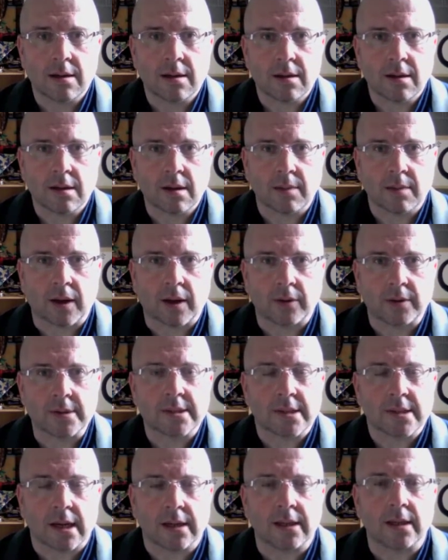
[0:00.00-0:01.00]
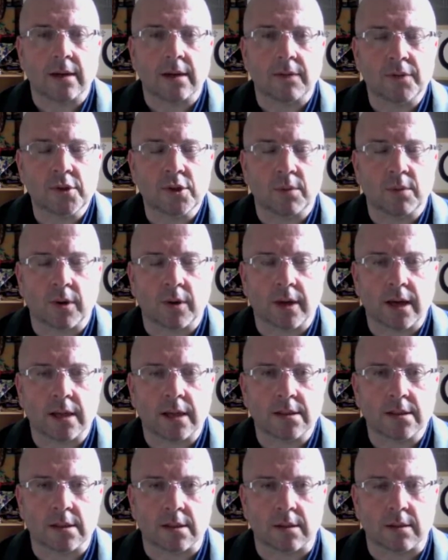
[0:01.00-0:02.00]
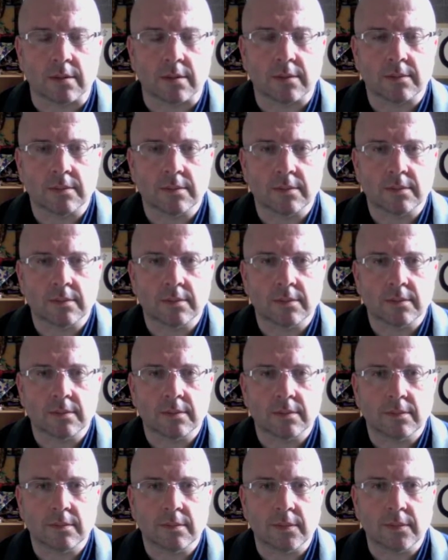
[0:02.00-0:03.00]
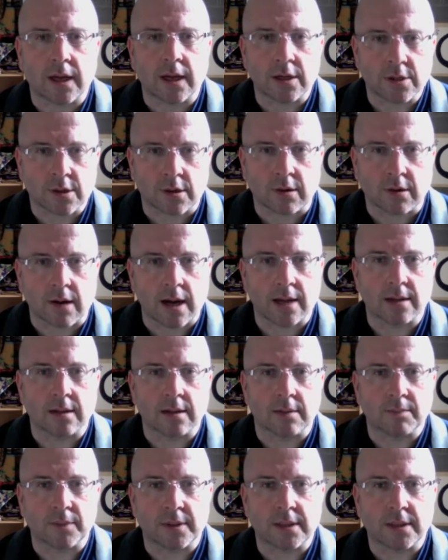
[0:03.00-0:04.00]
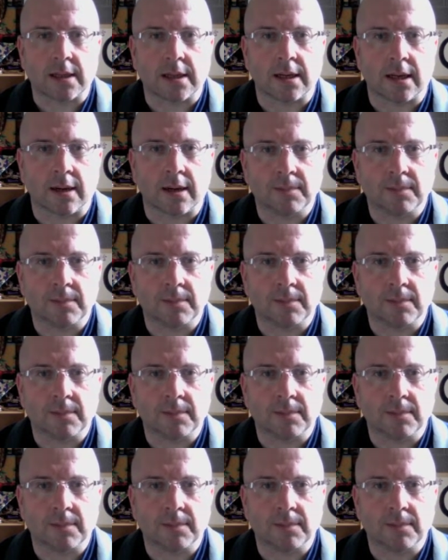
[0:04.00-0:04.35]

about the study of Shobogenzo, genjokoan in particular.